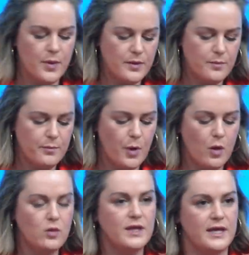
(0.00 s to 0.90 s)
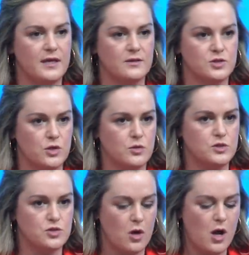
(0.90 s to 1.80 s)
but polling
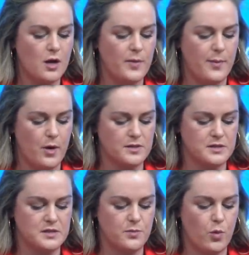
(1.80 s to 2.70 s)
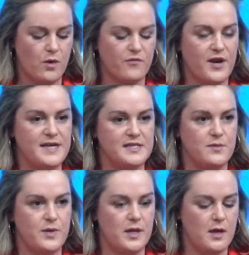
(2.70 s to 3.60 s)
shows strong bipartisan support for
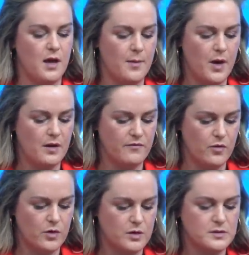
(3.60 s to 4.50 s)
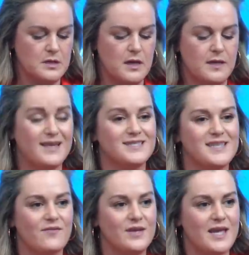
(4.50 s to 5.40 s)
ACP among voters. That
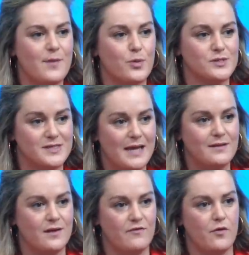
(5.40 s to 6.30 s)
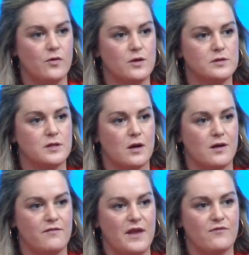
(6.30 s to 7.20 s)
78% of voters
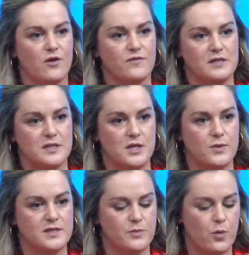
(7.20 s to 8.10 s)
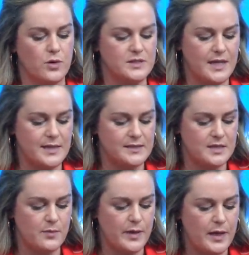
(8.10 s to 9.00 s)
are in favor of continuing support to
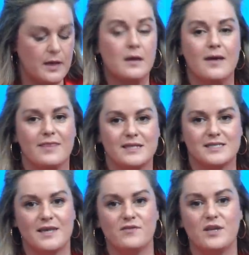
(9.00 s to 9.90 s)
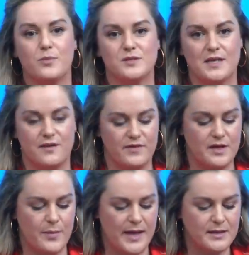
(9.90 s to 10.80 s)
ACP. That 70% of
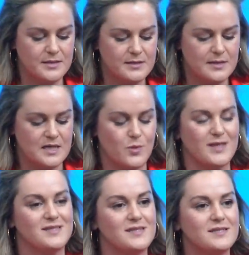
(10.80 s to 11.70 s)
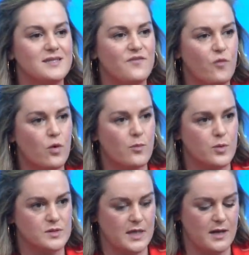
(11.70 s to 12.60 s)
independents, as well as
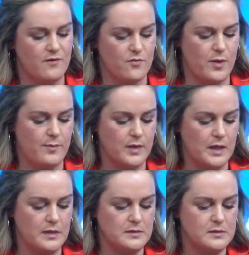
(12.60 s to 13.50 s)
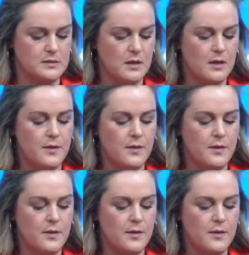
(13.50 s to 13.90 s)
64% of Republicans.